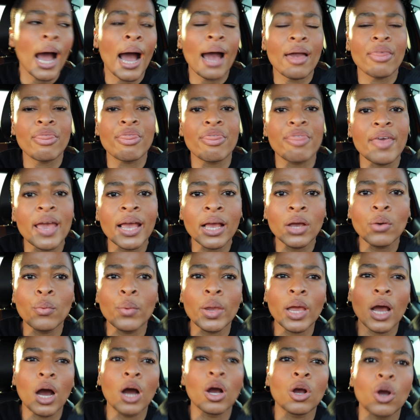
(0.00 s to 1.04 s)
I think
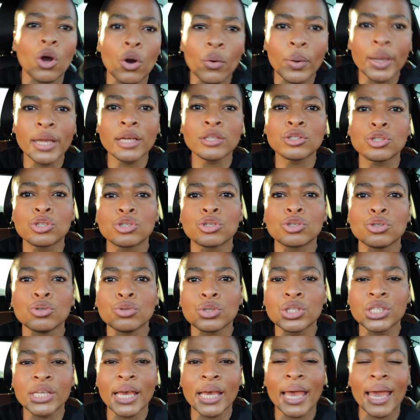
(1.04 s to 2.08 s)
we are going
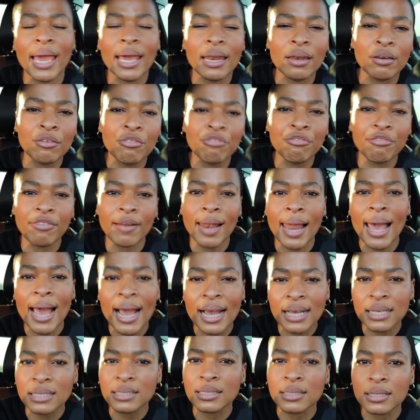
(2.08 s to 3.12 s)
to 10
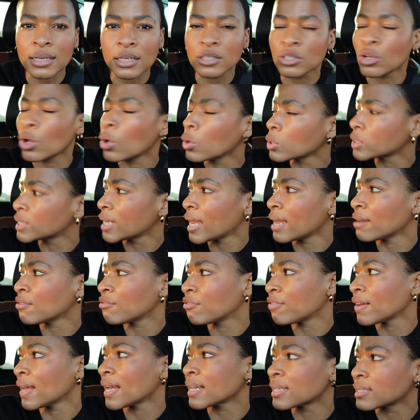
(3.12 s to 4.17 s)
Flags. It's called 10
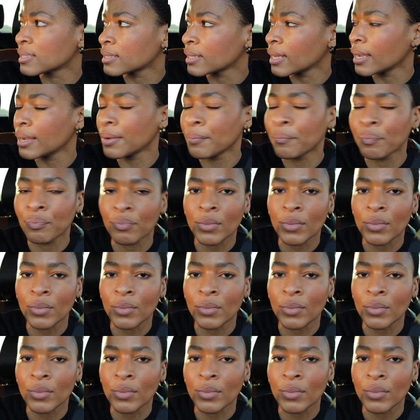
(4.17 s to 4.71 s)
Flags, né?